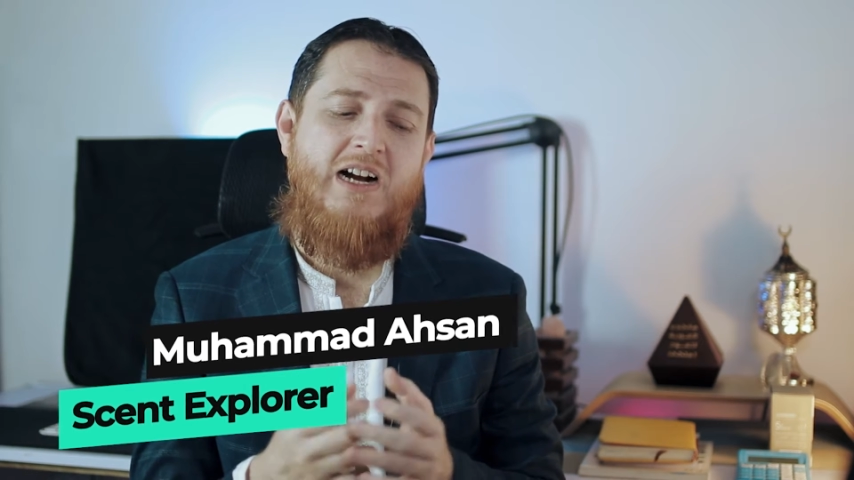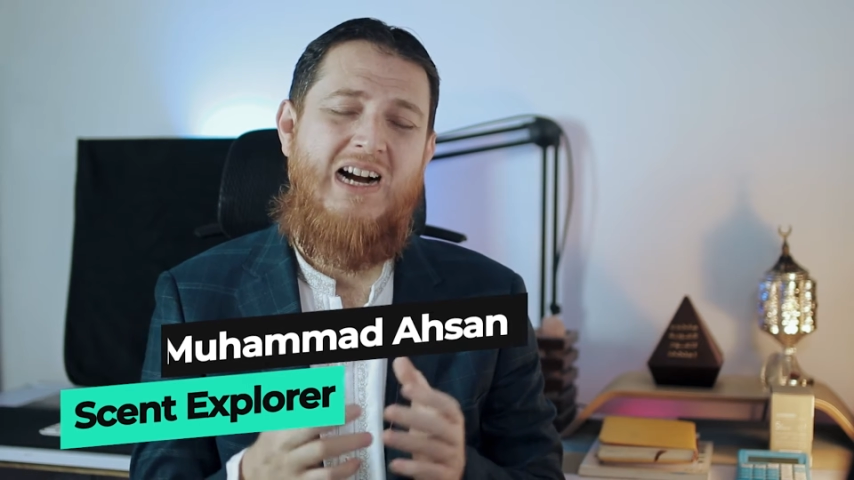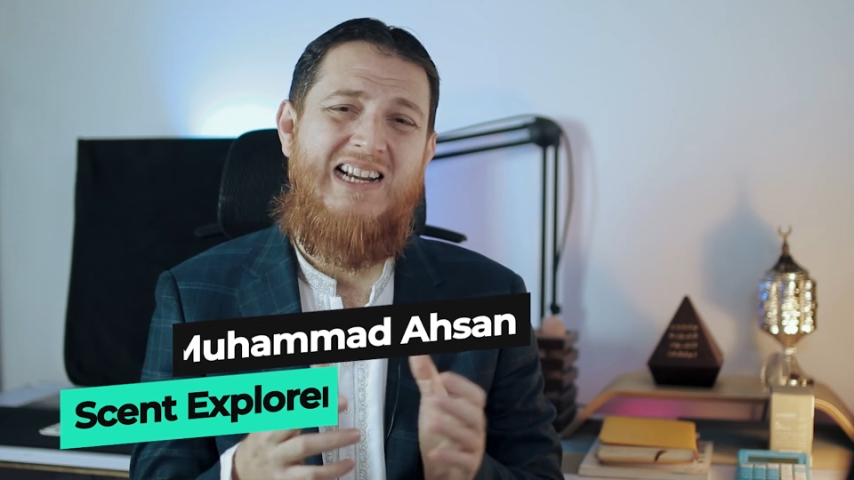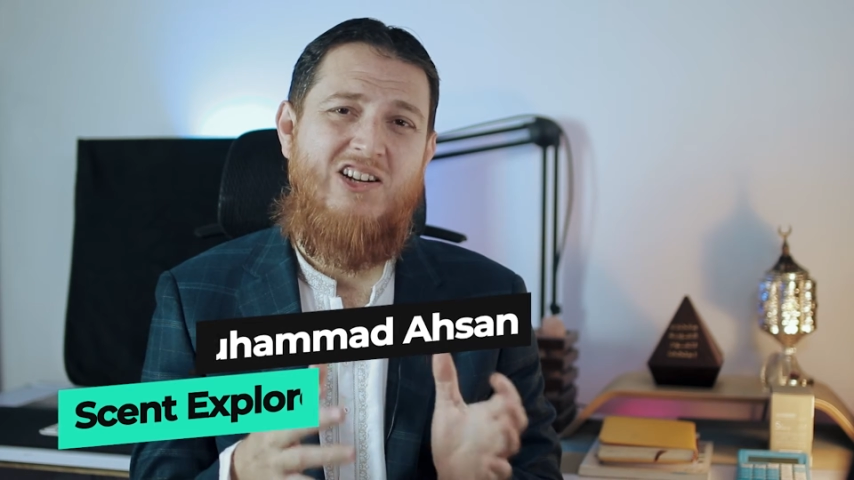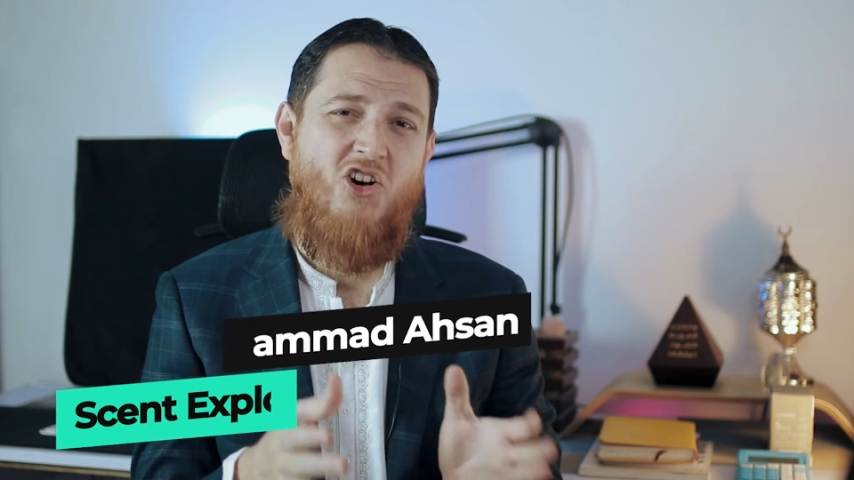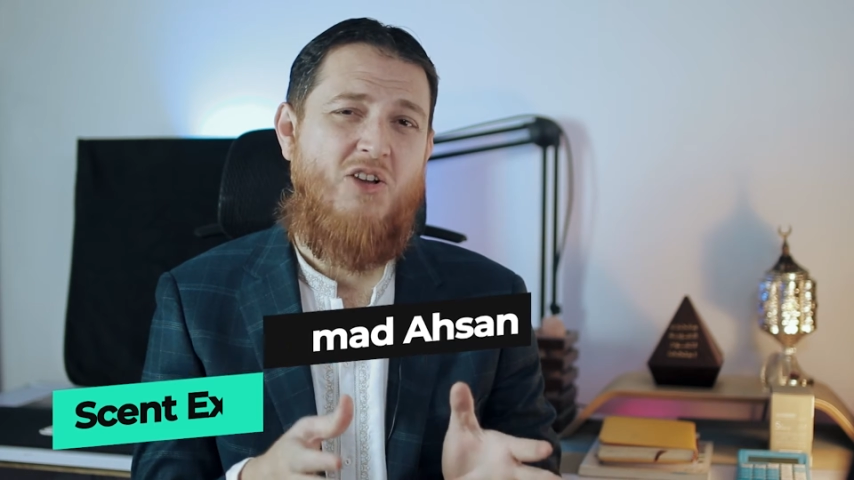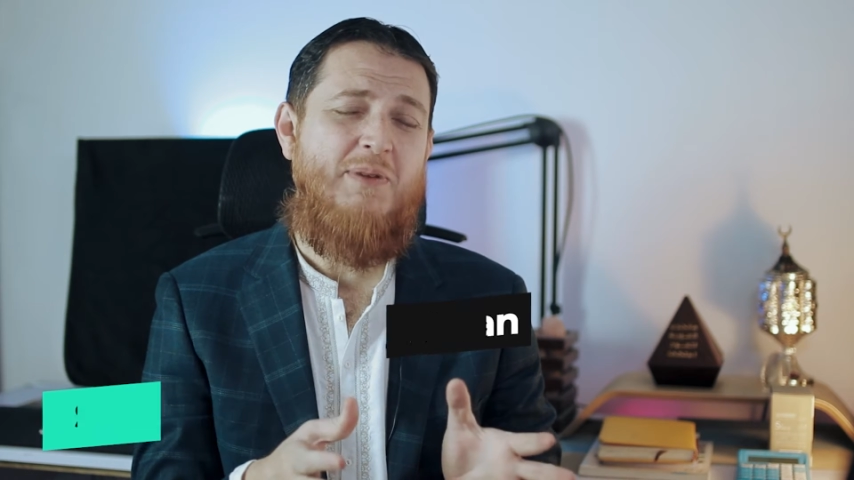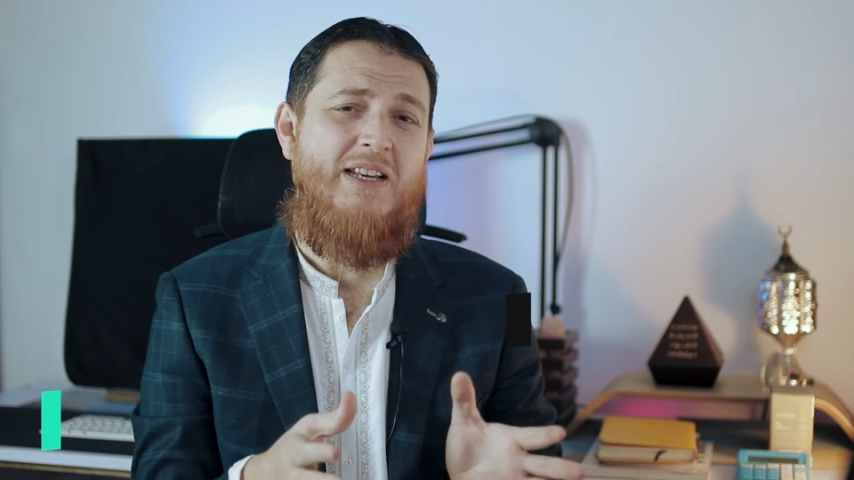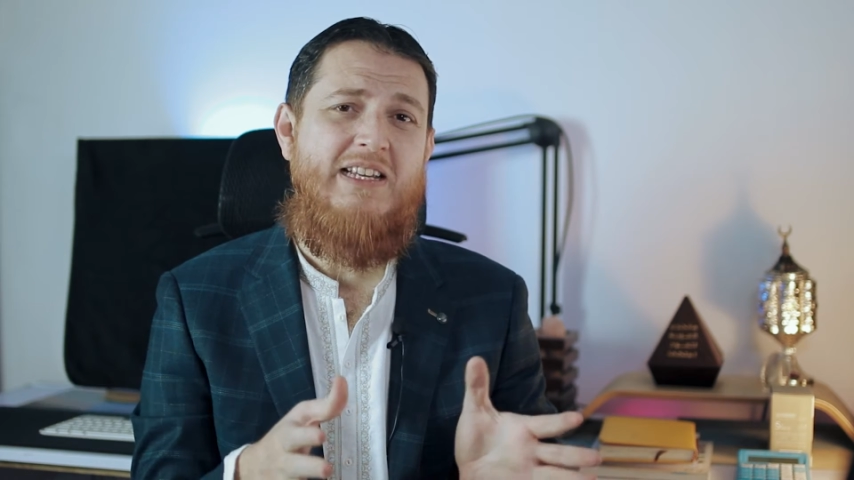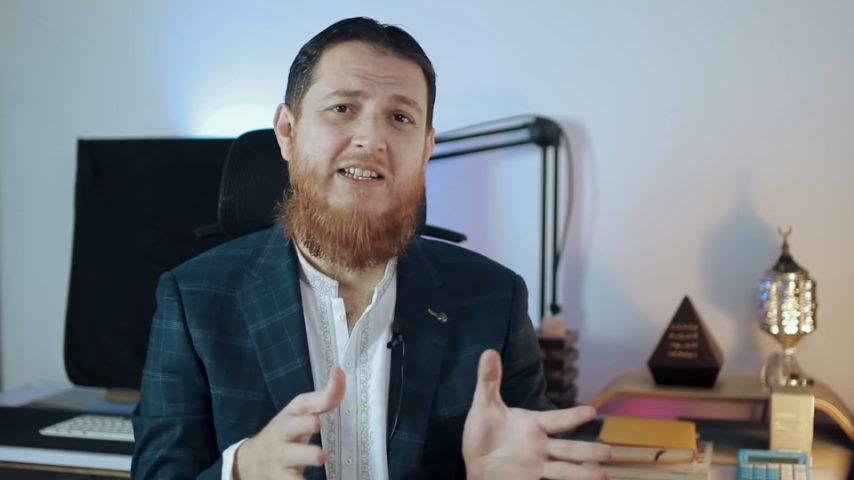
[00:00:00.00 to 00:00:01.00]
I
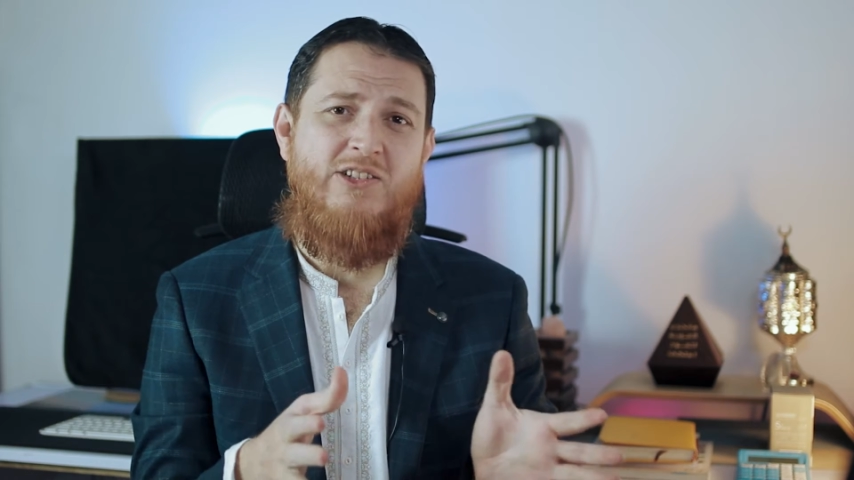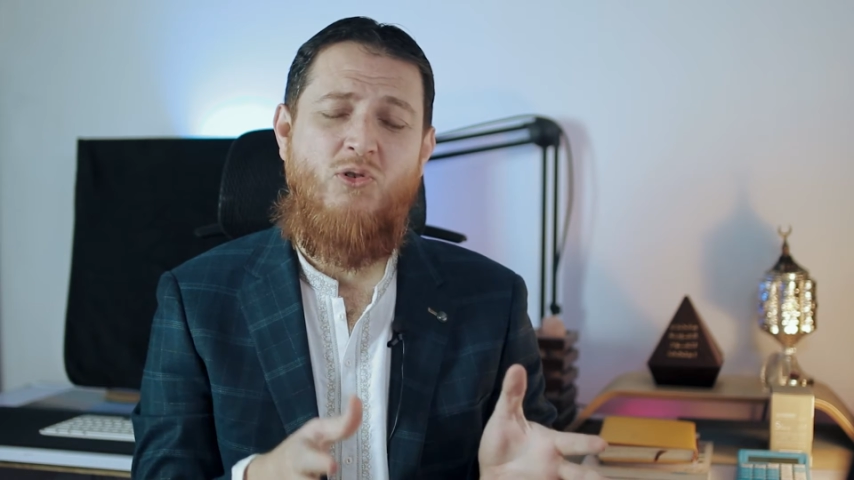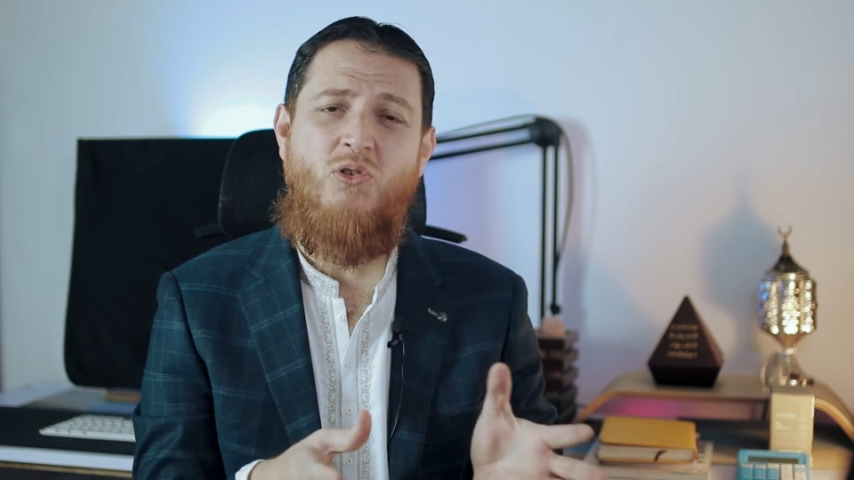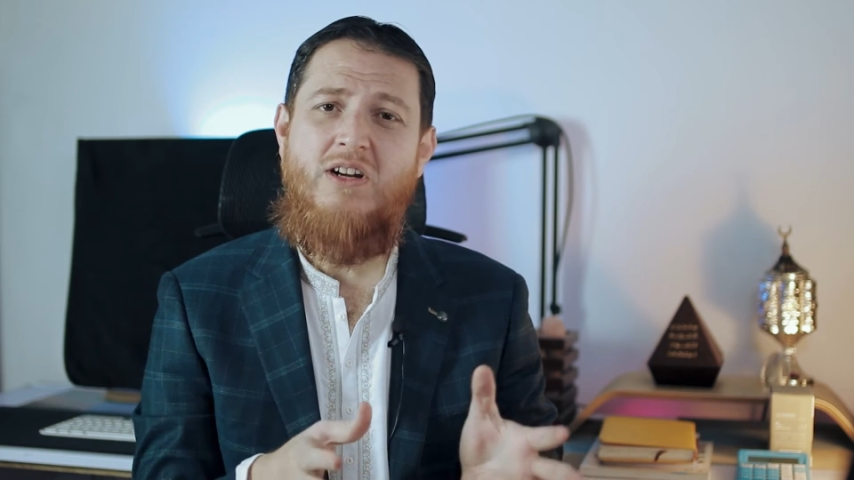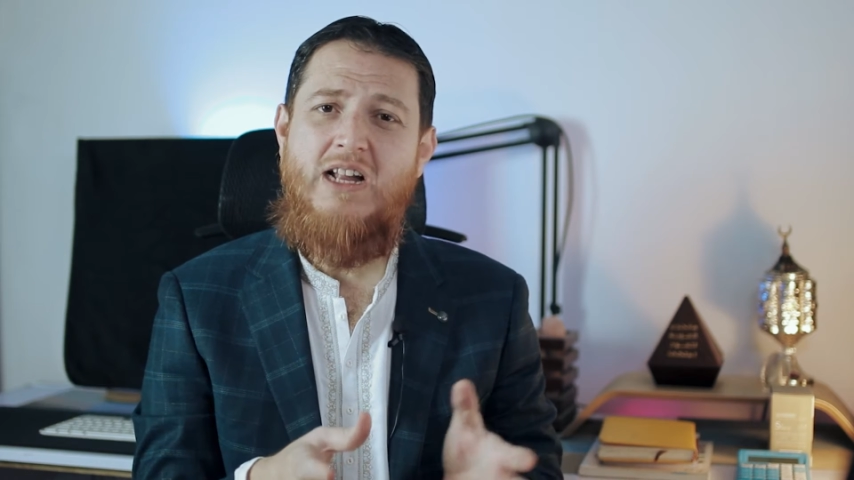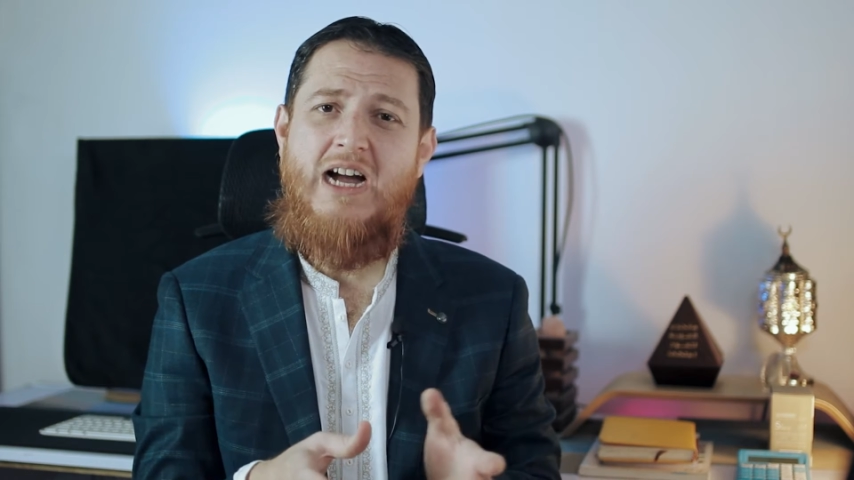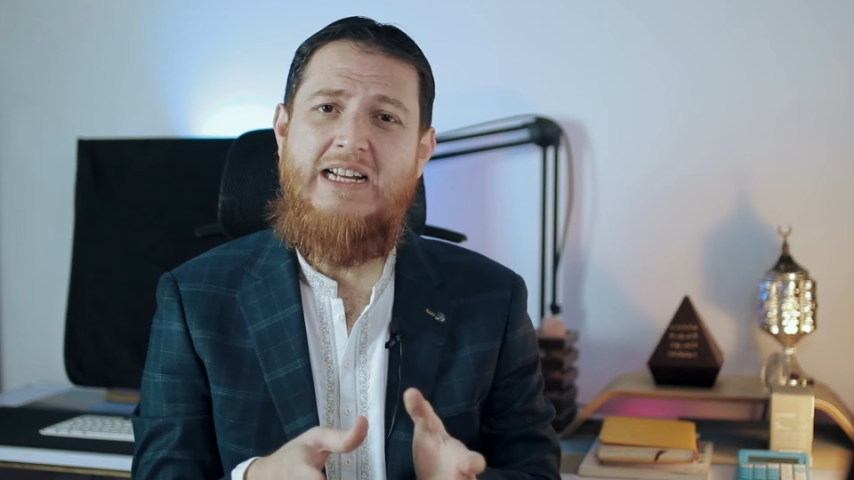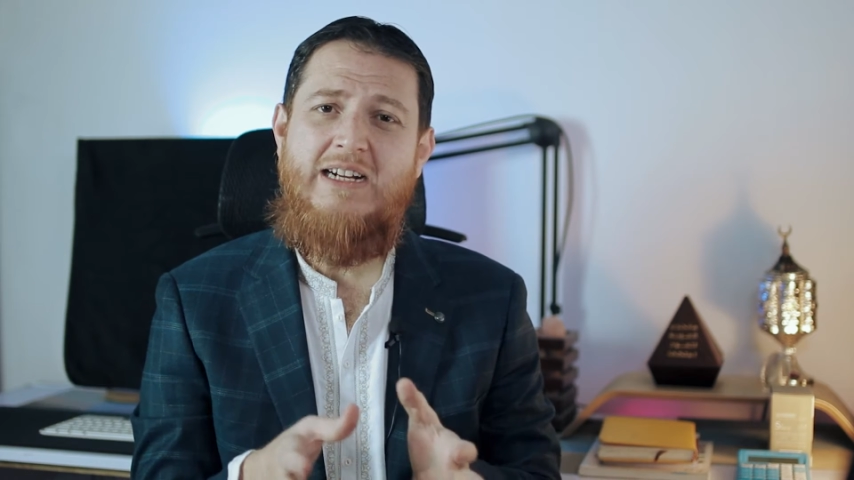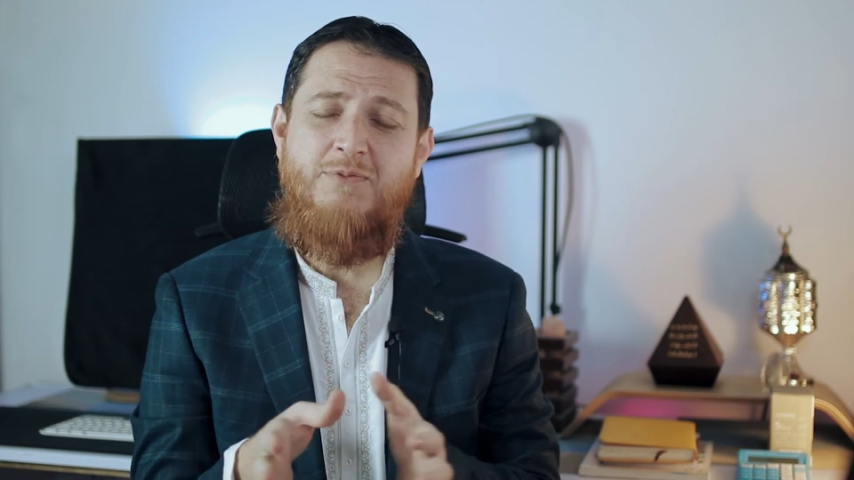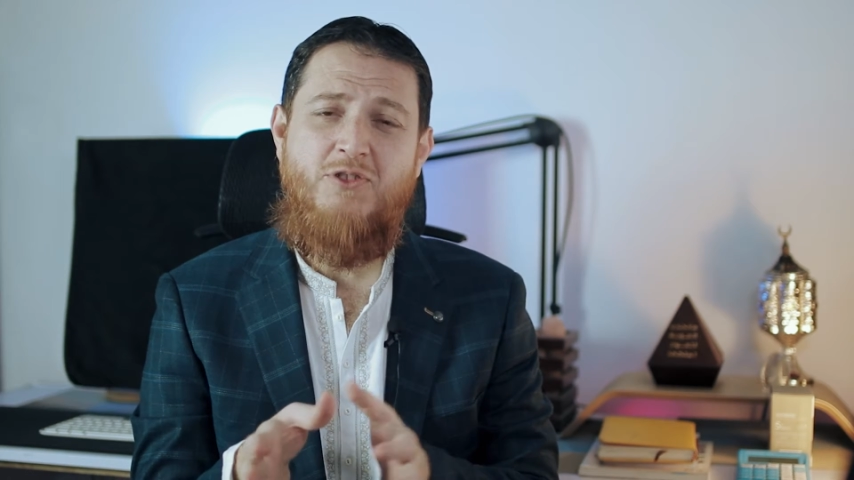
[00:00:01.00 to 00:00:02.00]
normally don't
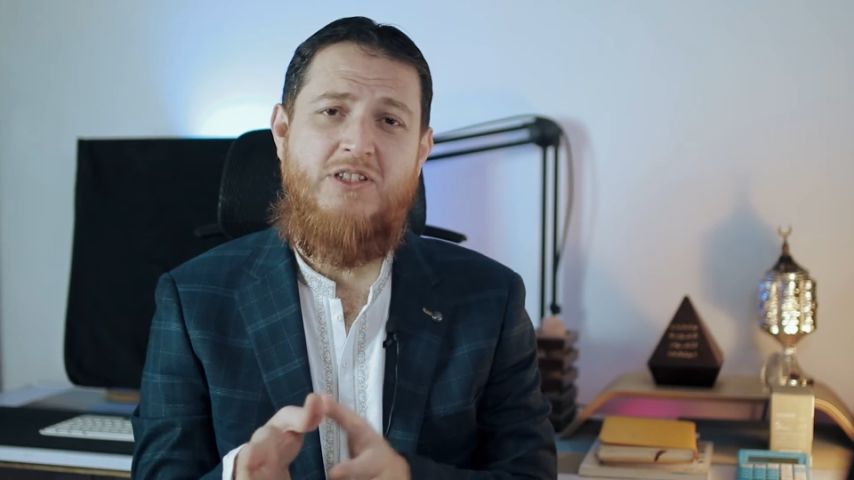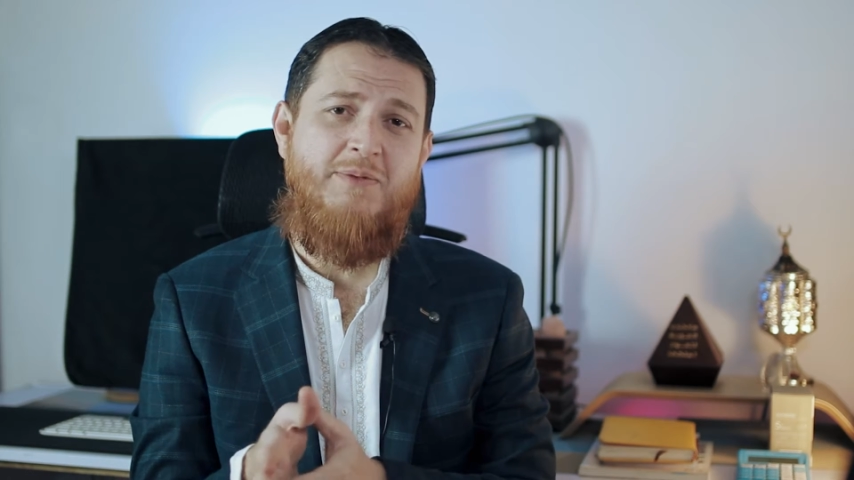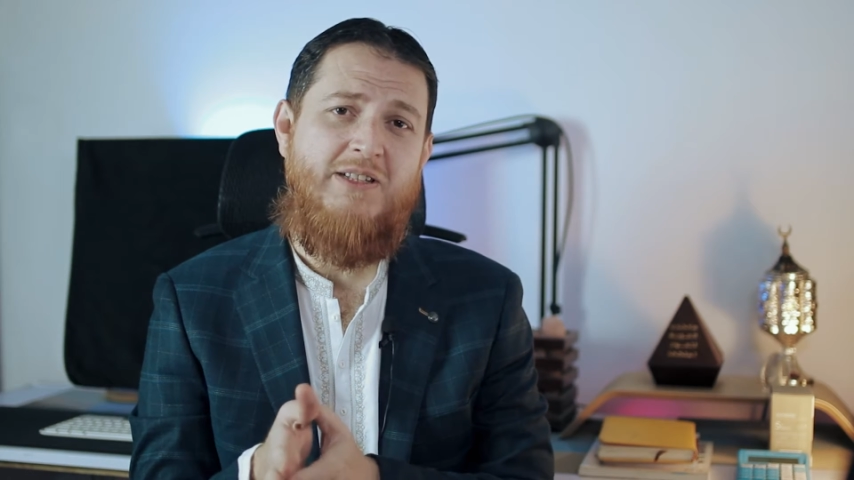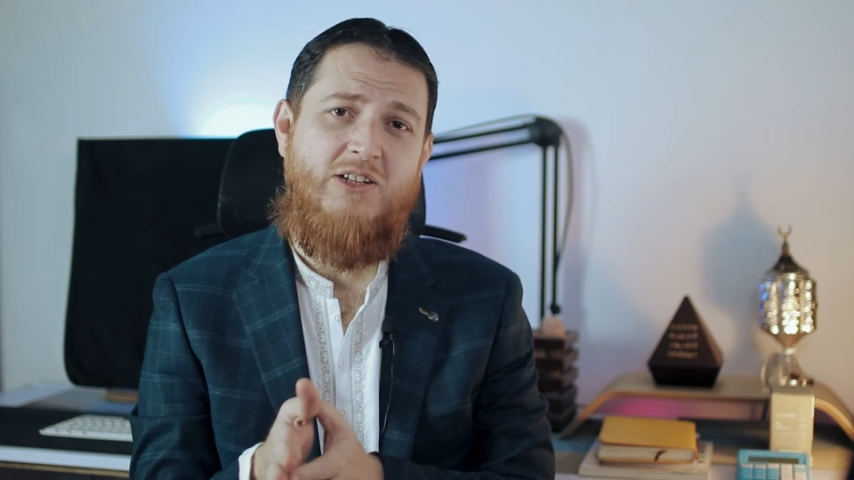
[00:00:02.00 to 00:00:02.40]
like Abdul Samad